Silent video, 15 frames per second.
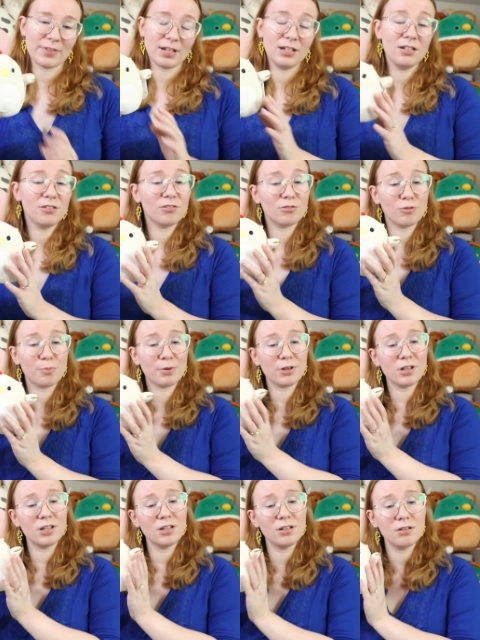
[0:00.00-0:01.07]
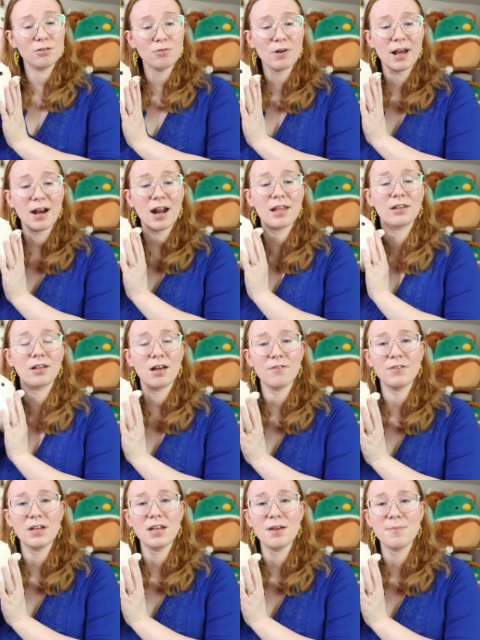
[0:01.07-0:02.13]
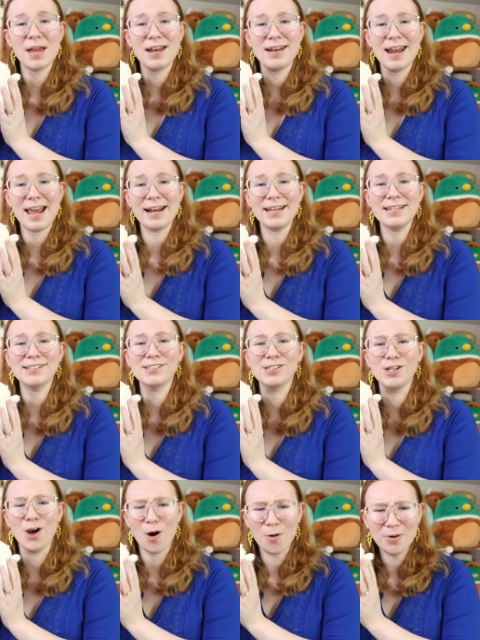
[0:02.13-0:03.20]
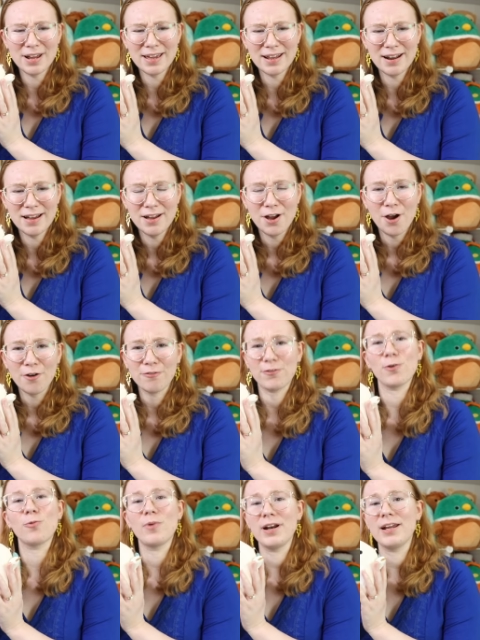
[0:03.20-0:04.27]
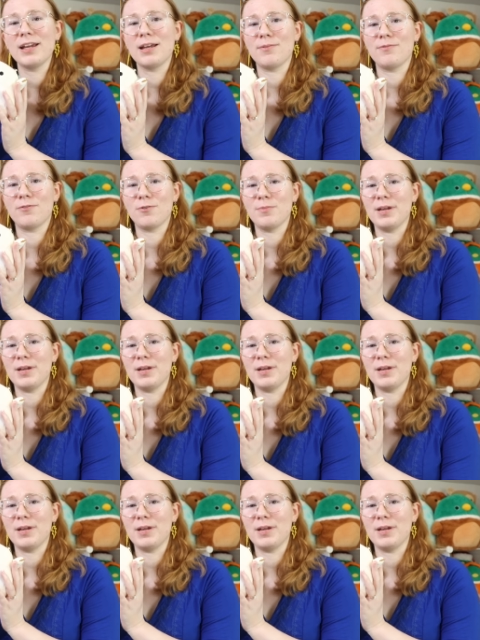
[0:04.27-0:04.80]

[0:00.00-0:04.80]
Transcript: He's super cute and I love him and Nanny is goated for winning him for